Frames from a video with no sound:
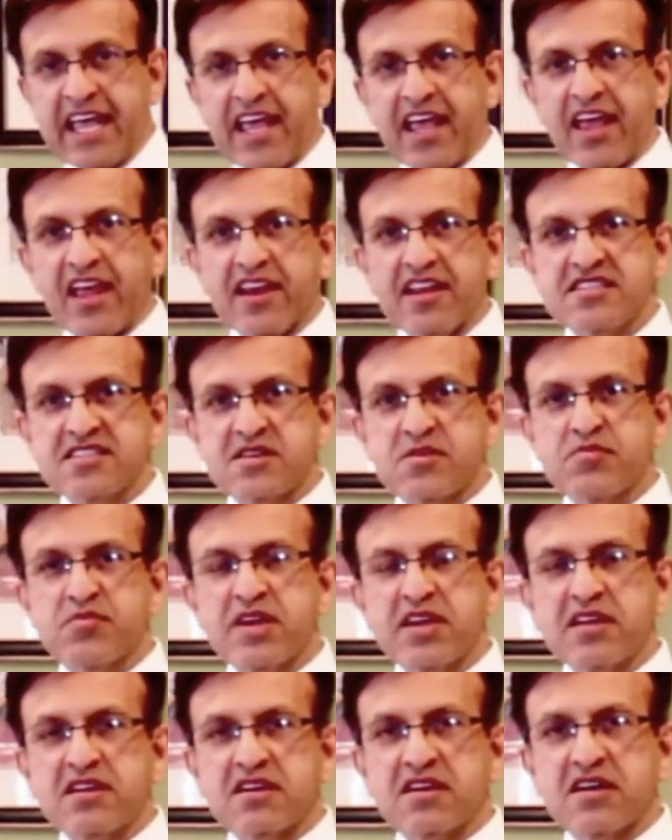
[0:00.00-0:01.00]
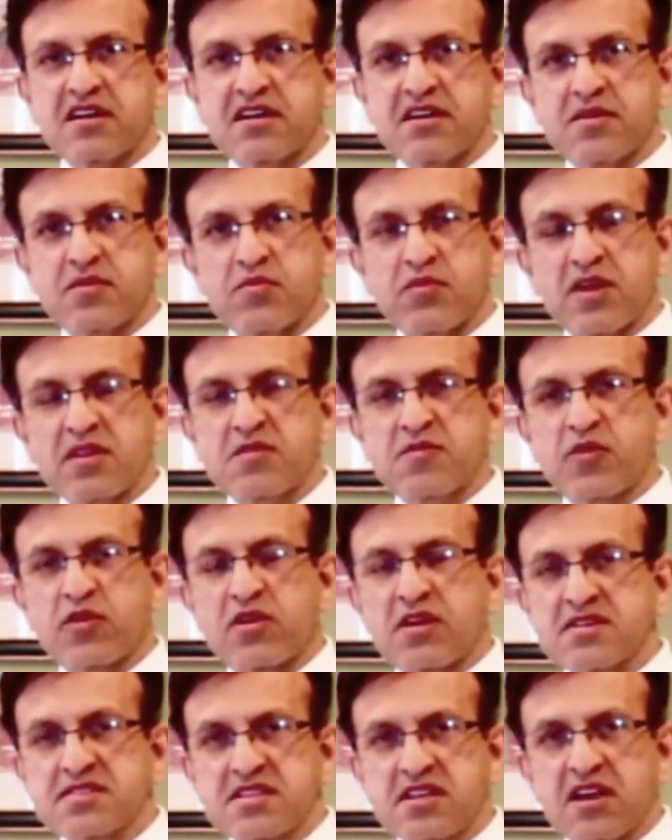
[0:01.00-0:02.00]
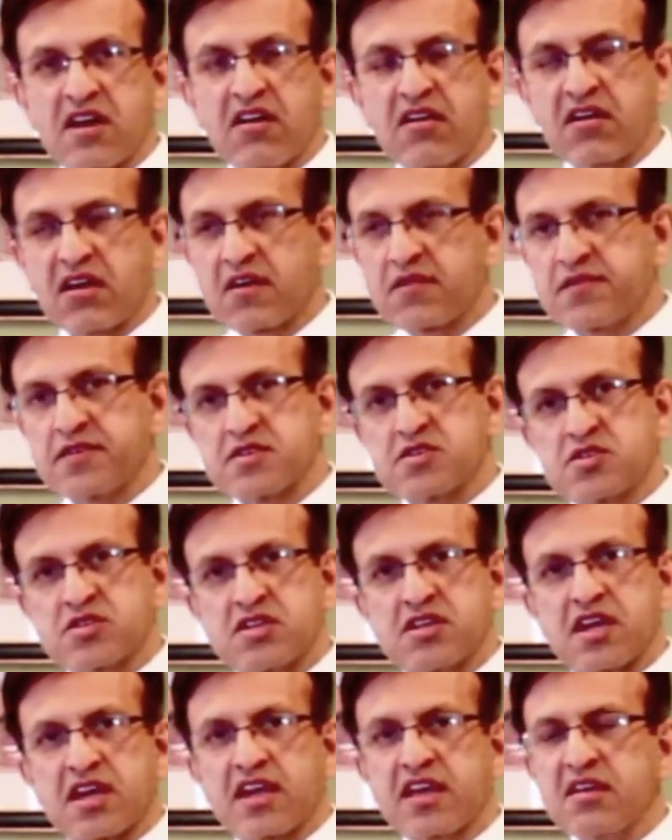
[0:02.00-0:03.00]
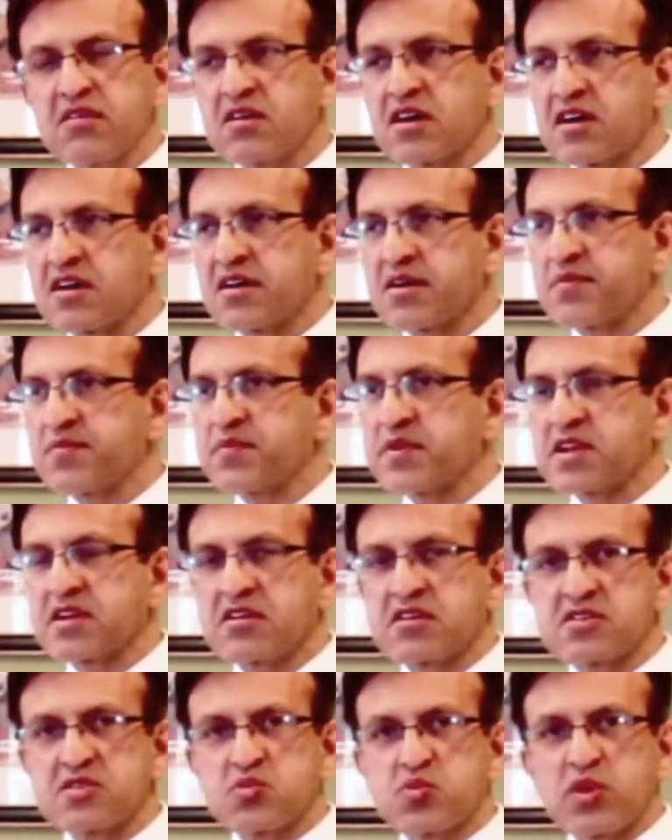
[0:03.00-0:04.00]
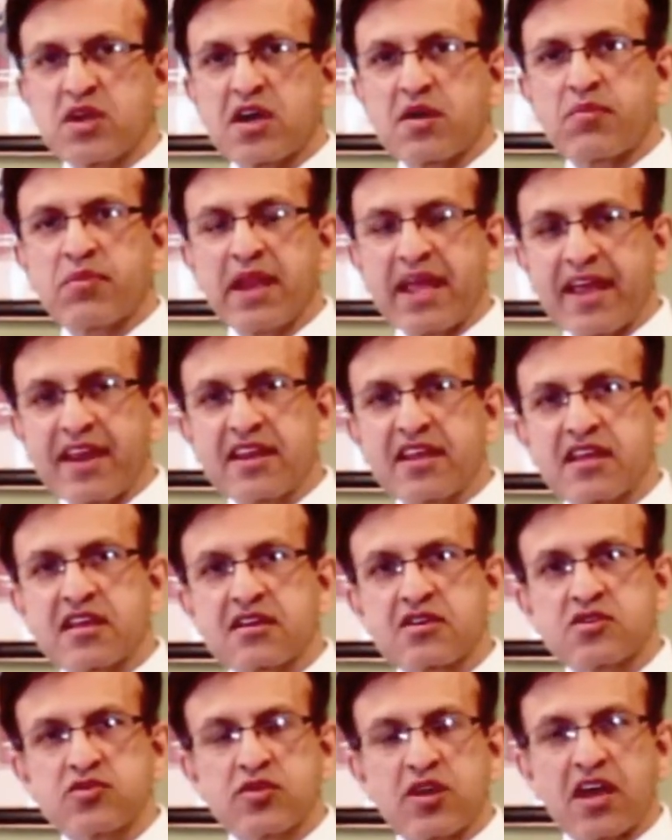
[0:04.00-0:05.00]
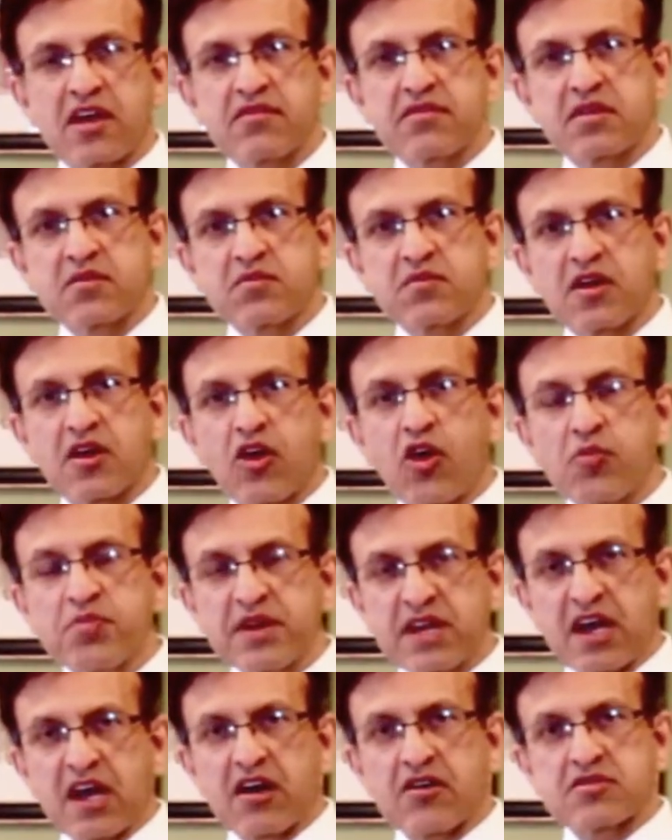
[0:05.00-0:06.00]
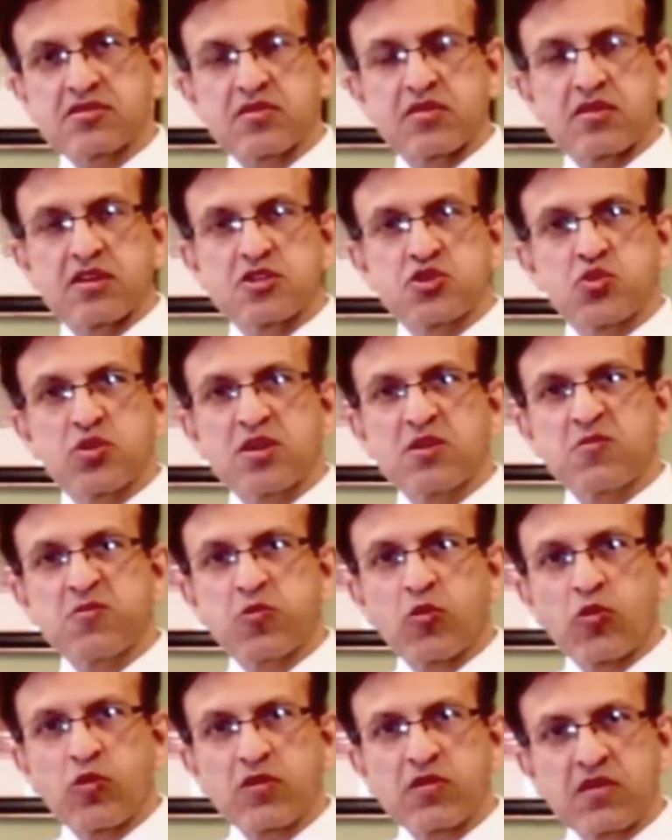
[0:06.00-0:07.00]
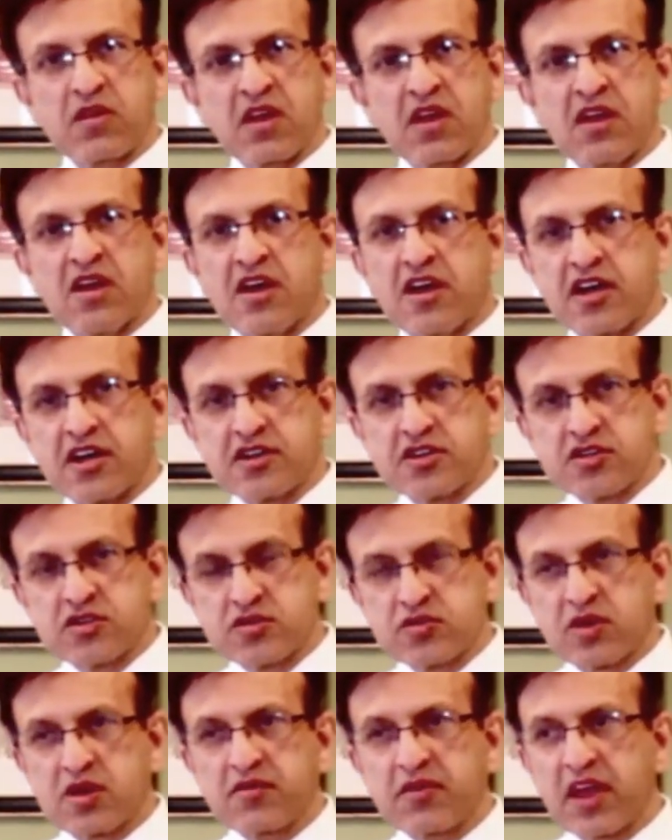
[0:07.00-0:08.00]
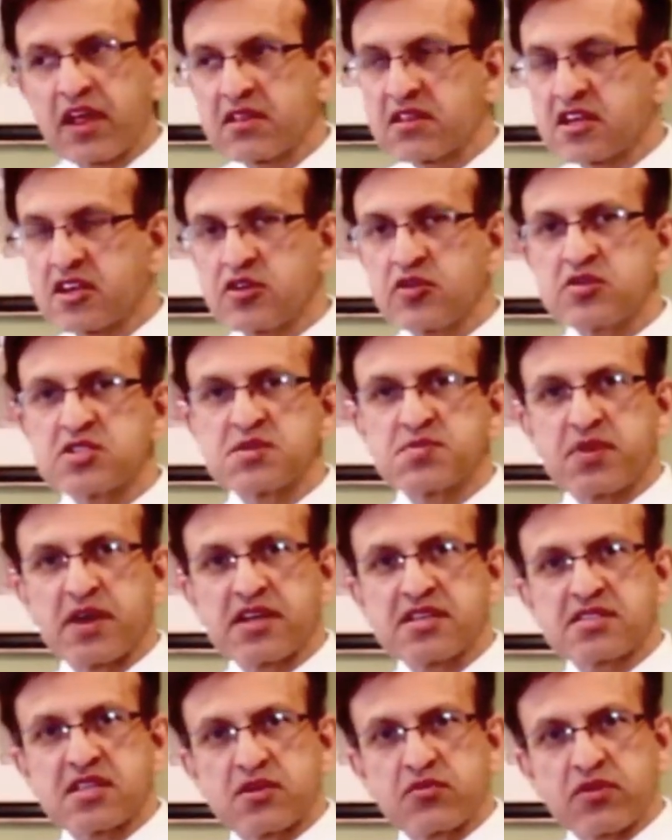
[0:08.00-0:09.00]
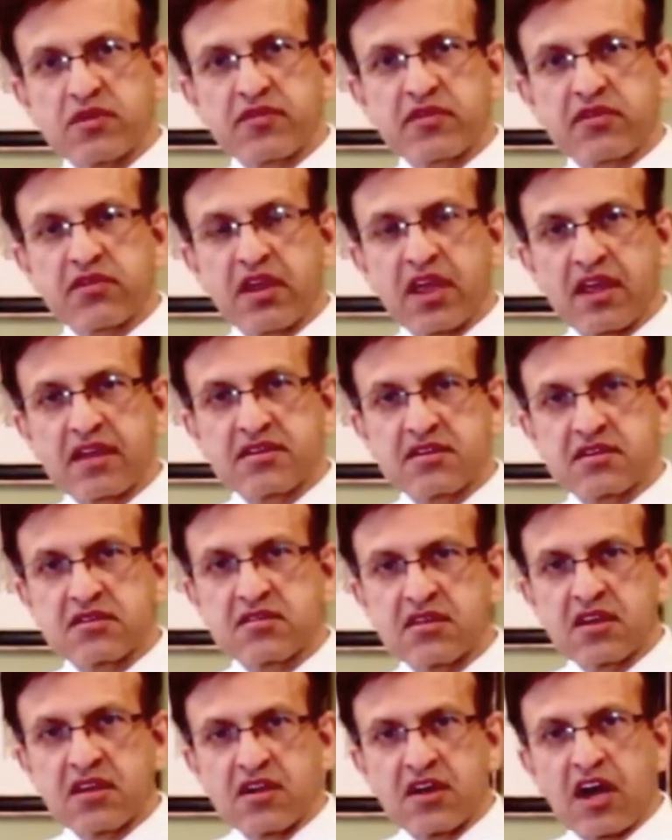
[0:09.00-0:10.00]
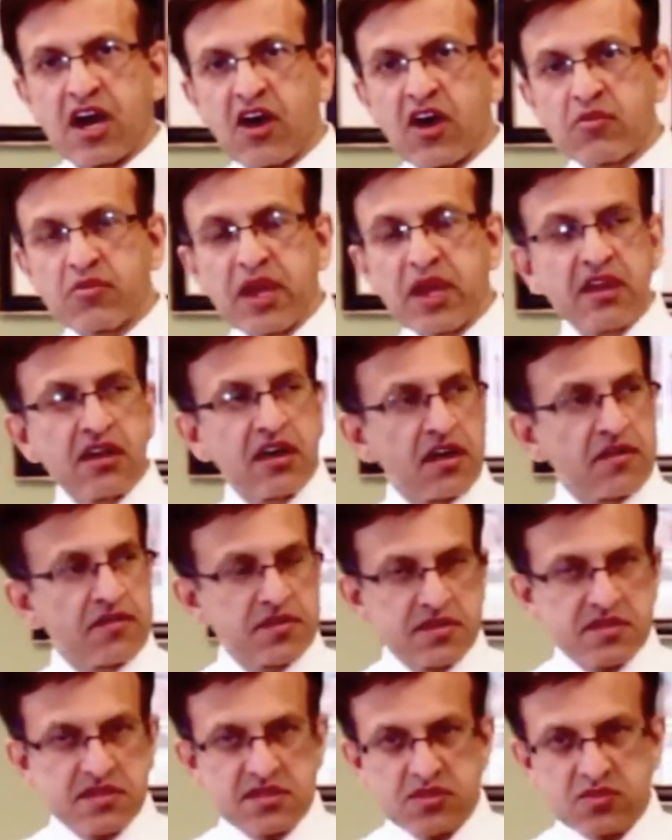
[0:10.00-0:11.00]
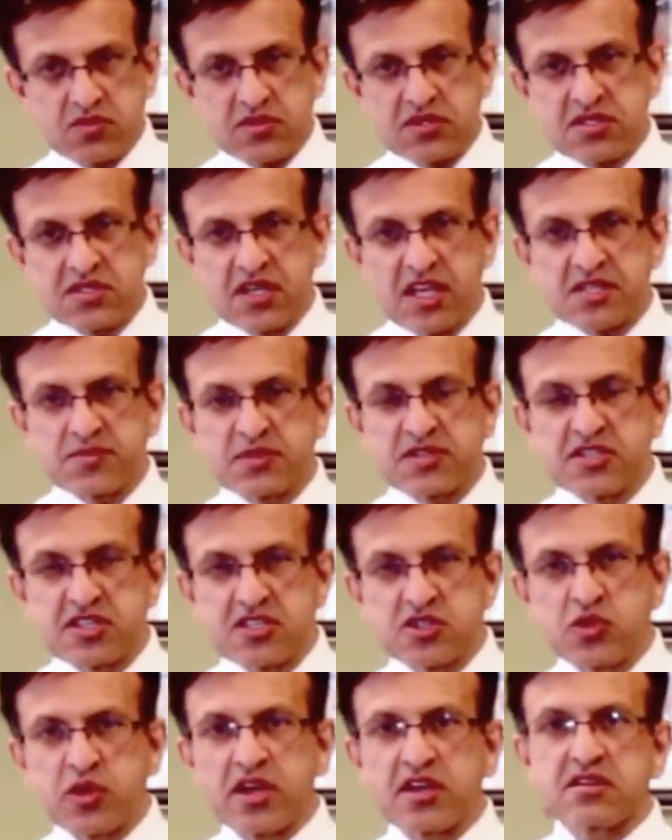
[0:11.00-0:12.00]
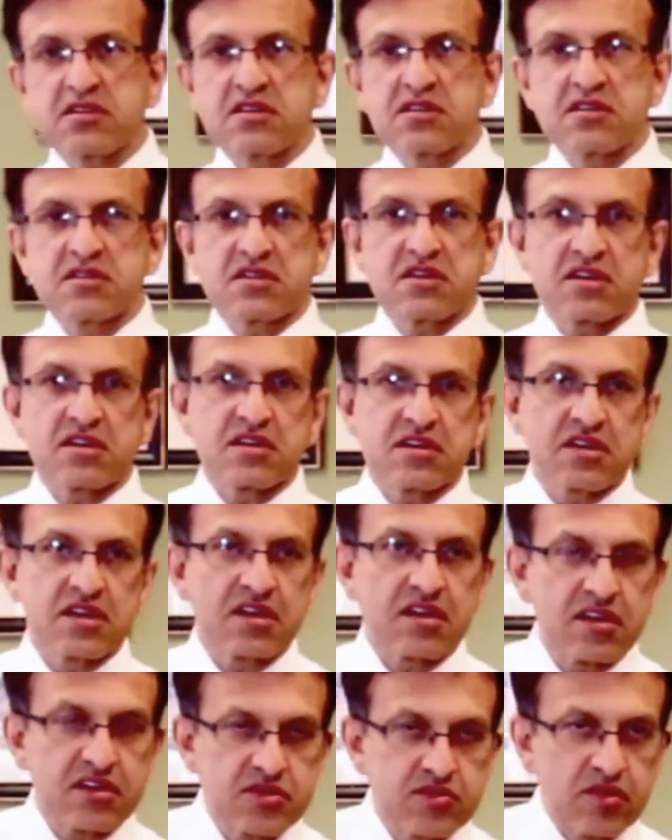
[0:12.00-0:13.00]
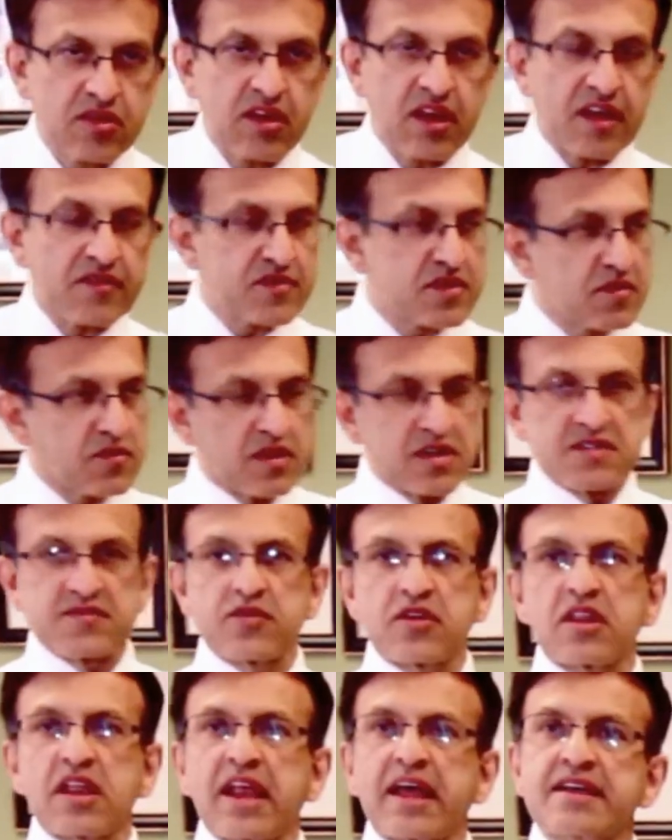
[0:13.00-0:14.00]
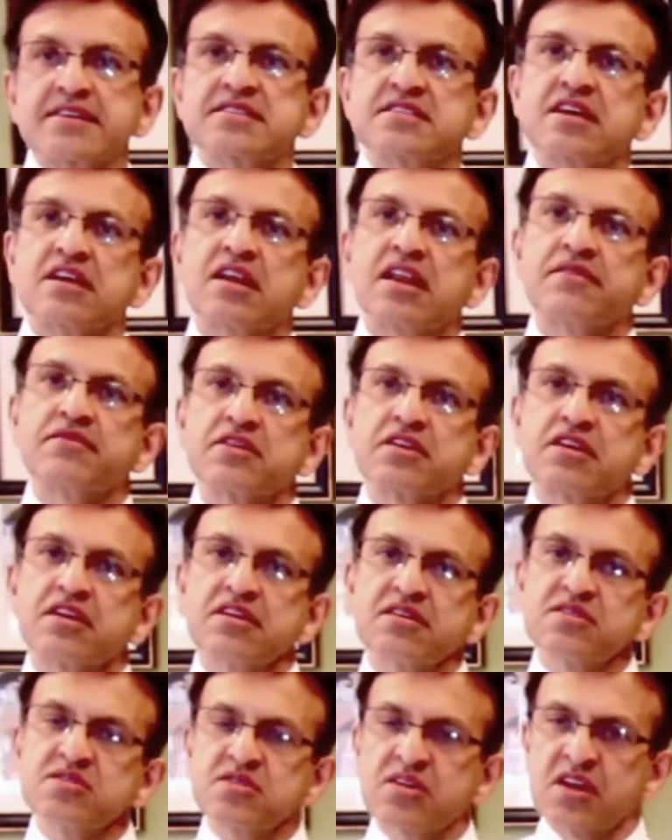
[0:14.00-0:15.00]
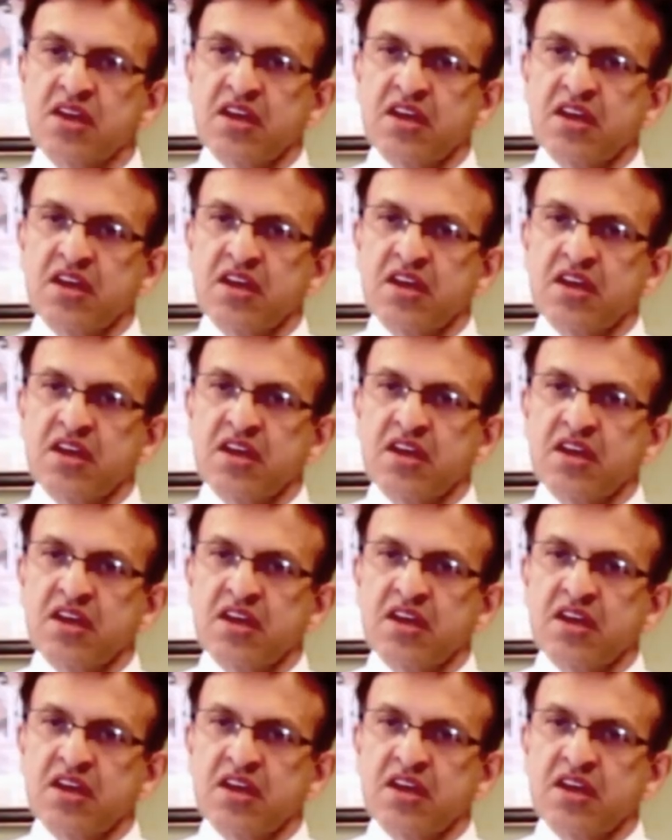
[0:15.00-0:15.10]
And it's a big month for us in our office today because we are planning to have the open house on the 24th to unveil the new space that we've created. Our main office has been situated to the left of us for the last 10, 11 years,